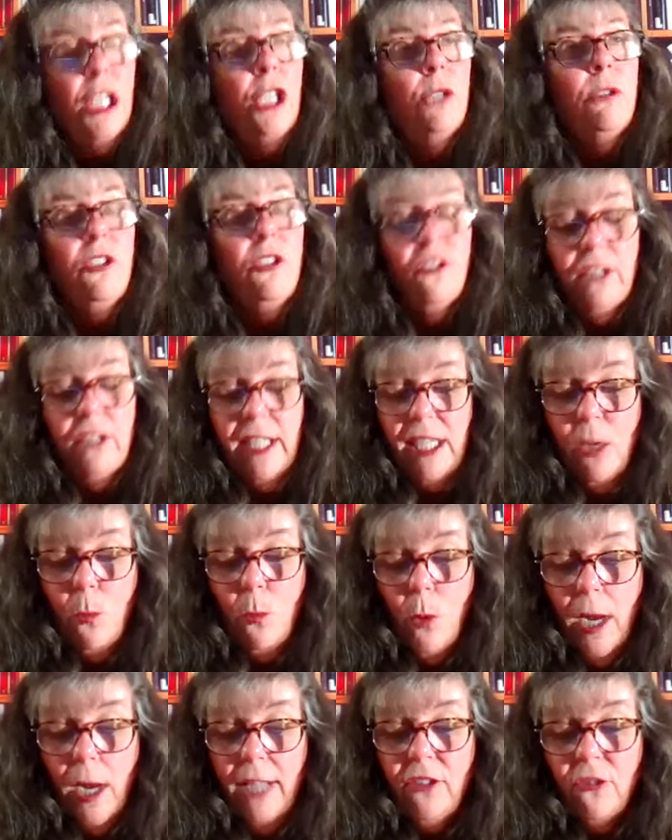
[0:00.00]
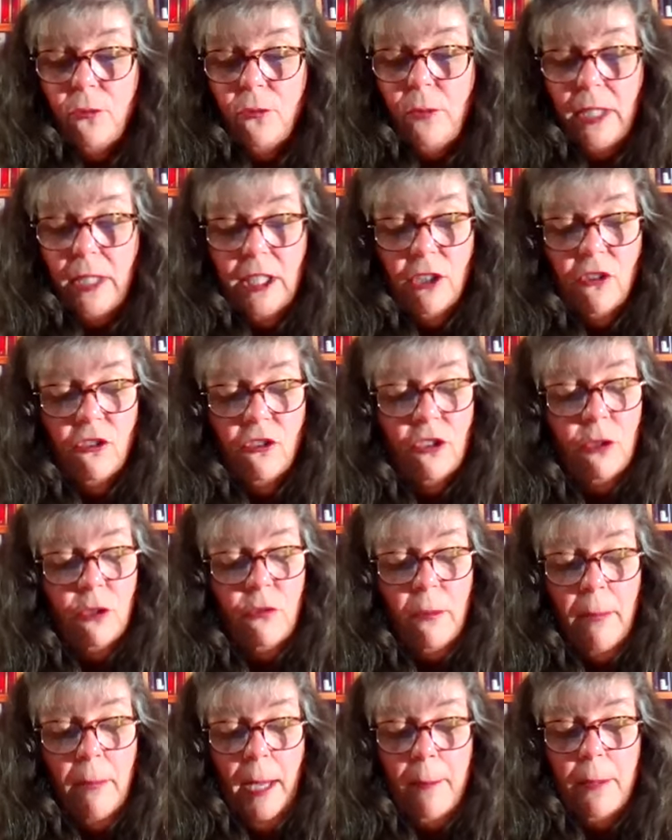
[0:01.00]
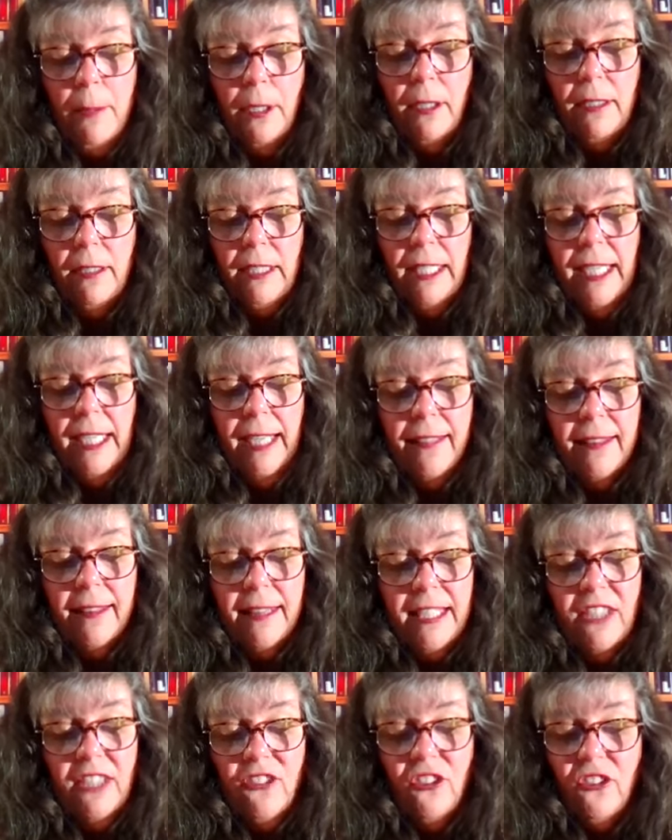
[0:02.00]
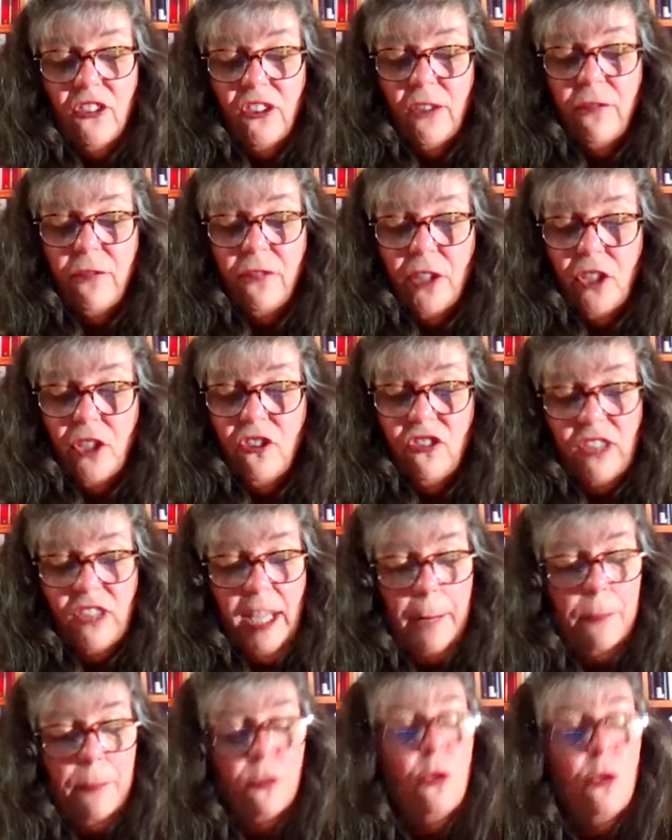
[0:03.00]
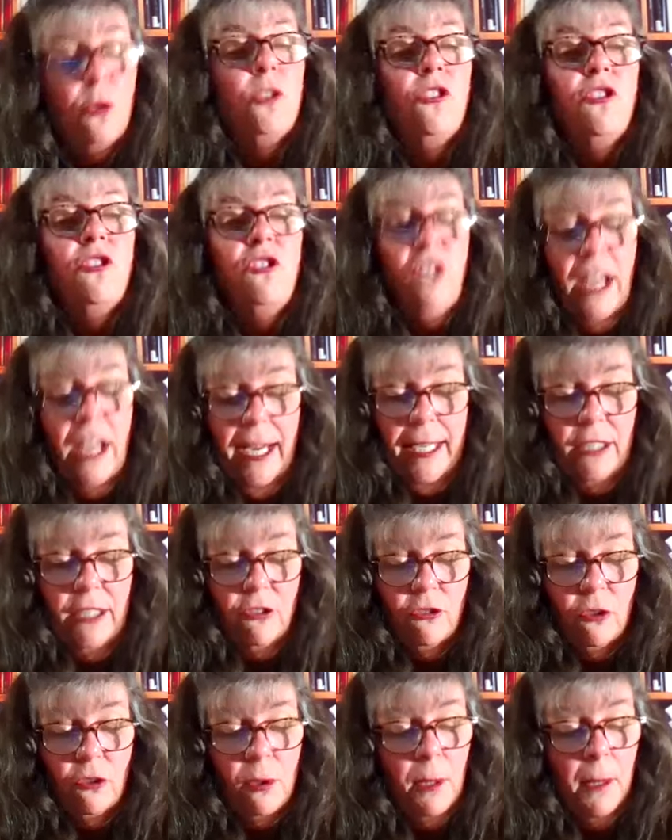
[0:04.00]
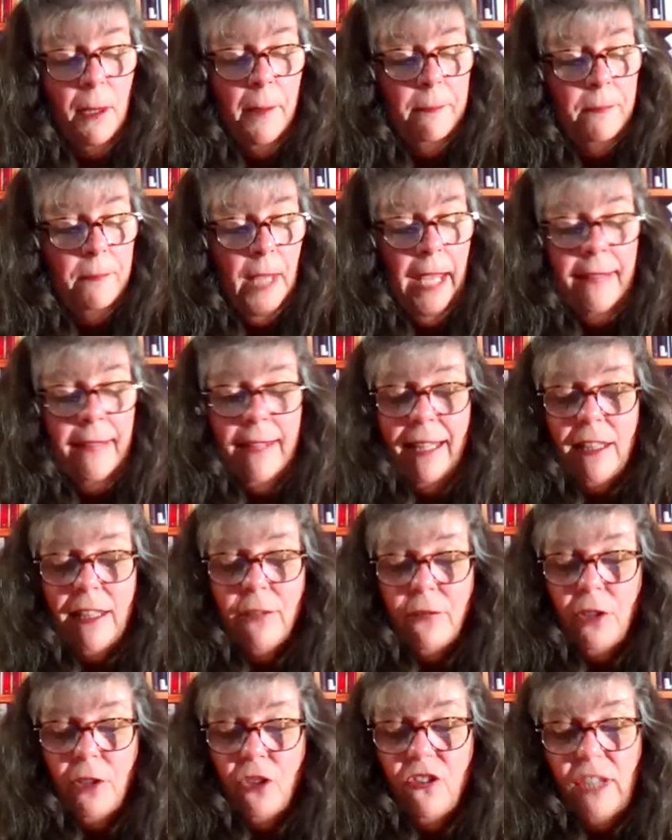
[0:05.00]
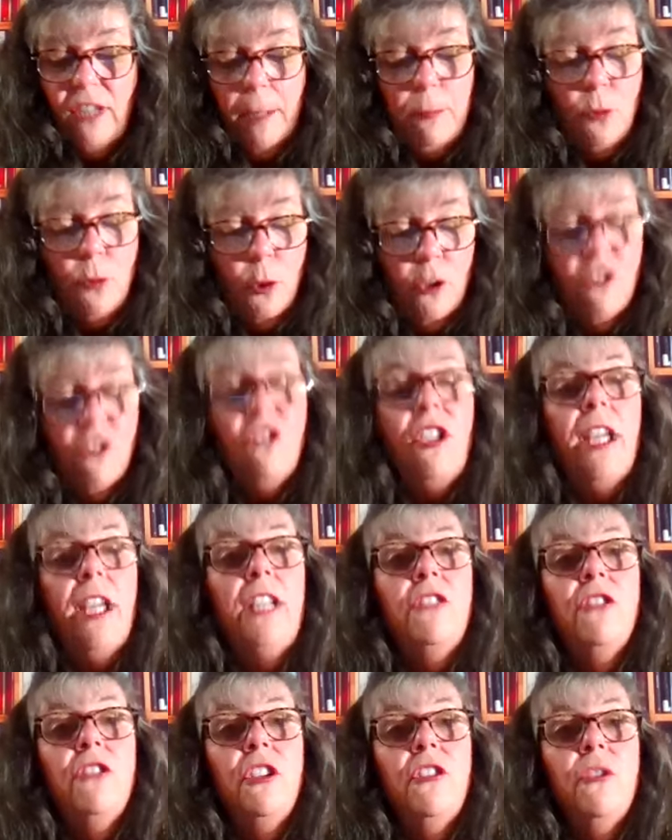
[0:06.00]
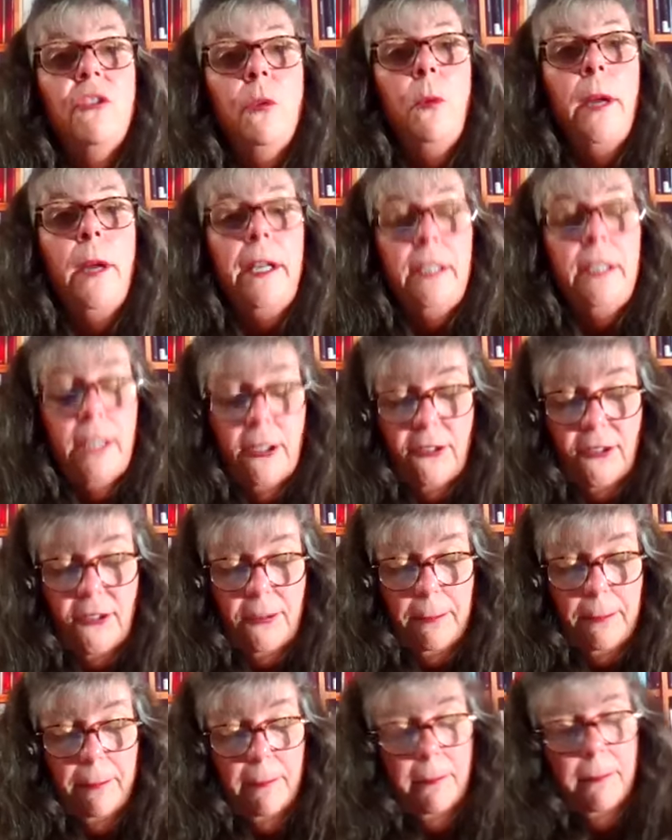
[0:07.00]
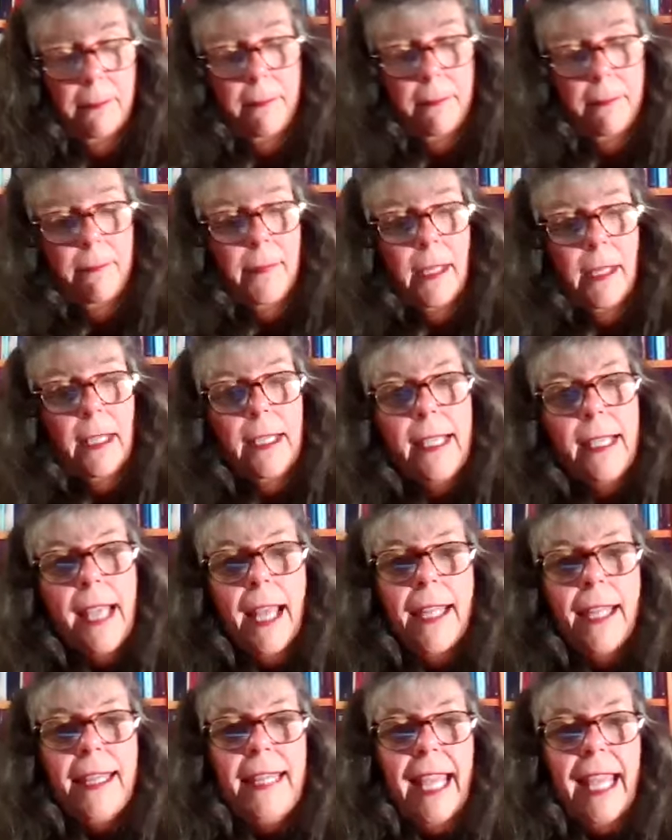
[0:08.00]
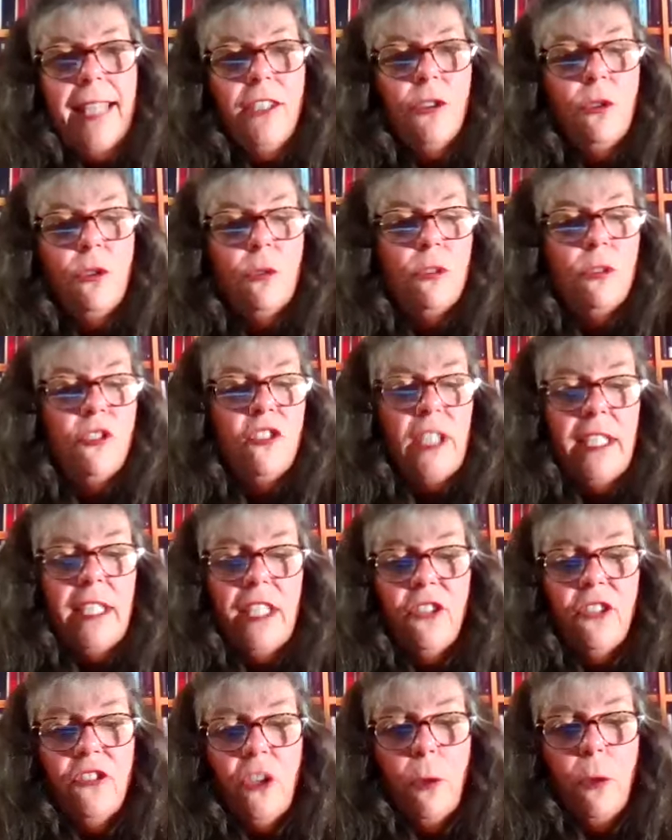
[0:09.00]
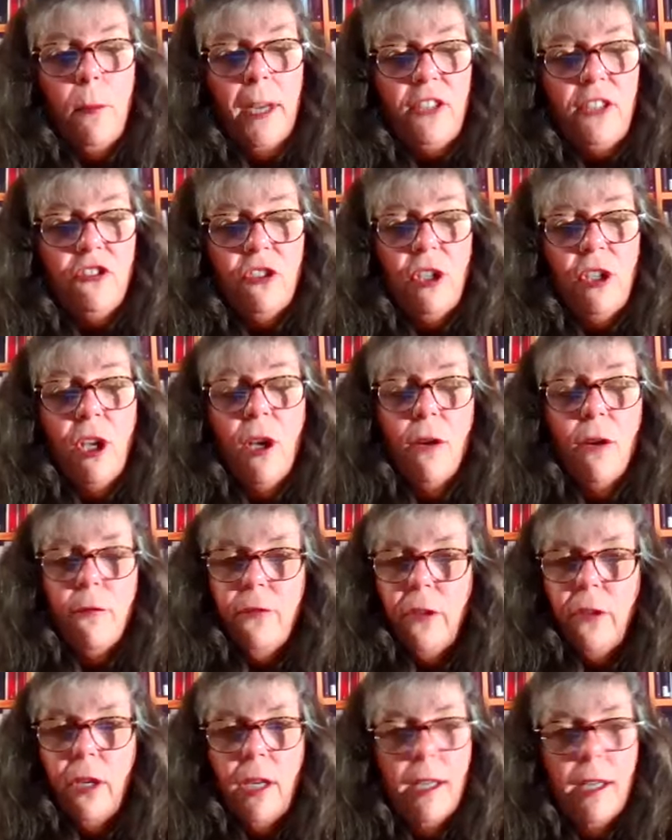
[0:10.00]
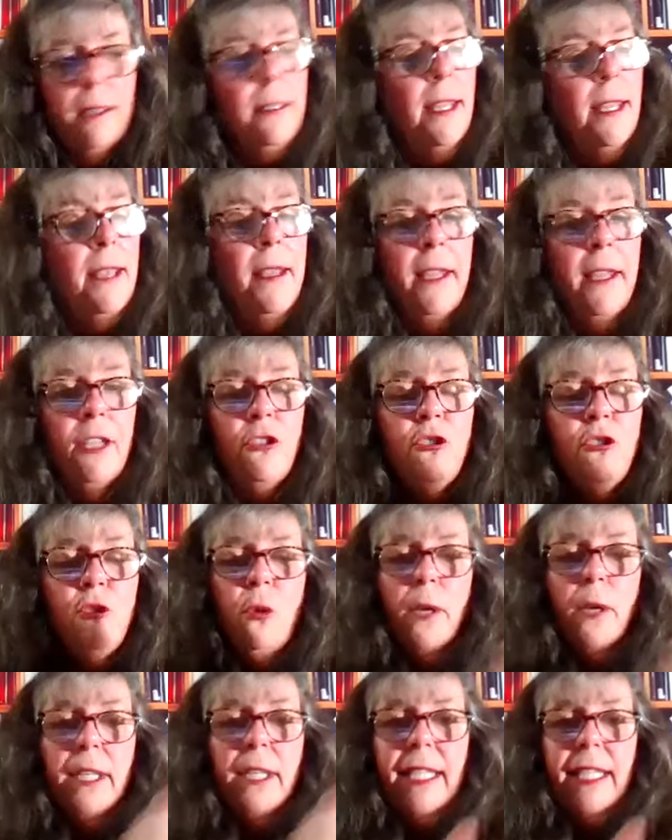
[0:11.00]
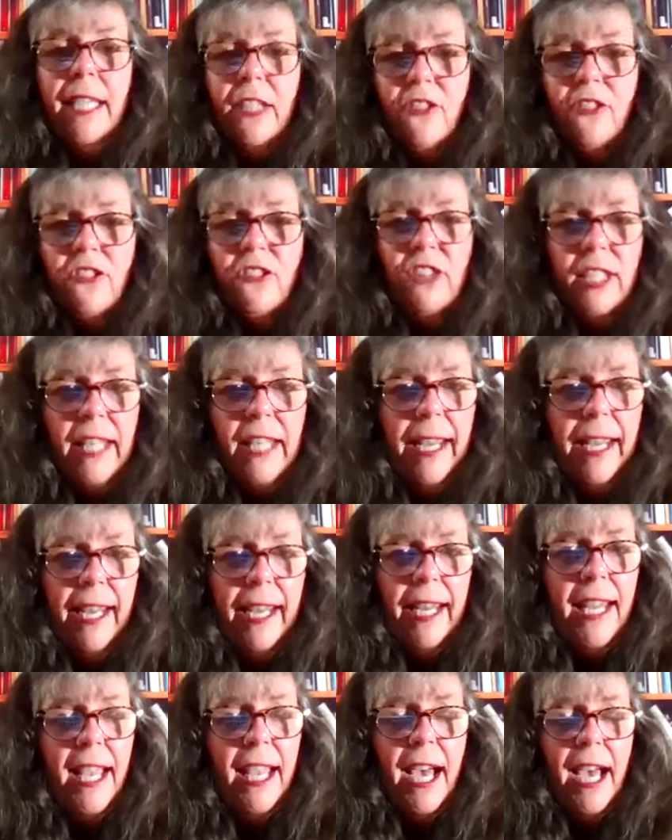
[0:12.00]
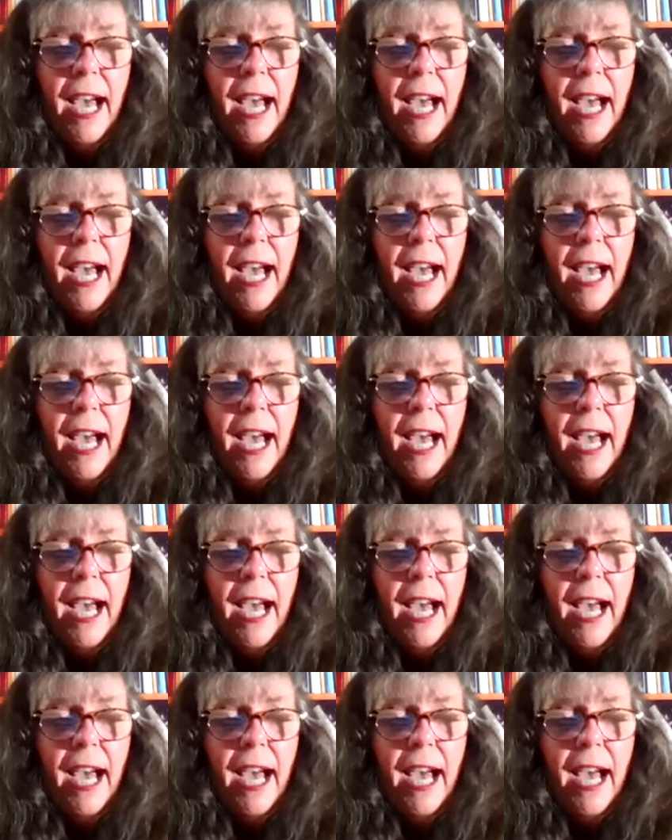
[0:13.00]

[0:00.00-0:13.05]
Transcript: Christina wants readers to remember this is the first step towards change, and that the first step towards change is awareness. Thank you, Christina, so much for joining us today.